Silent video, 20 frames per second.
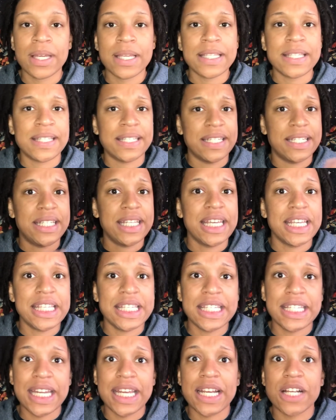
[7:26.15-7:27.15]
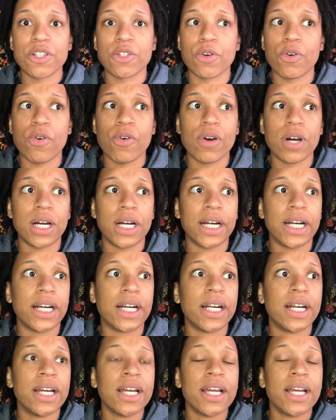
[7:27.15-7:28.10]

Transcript: statistics or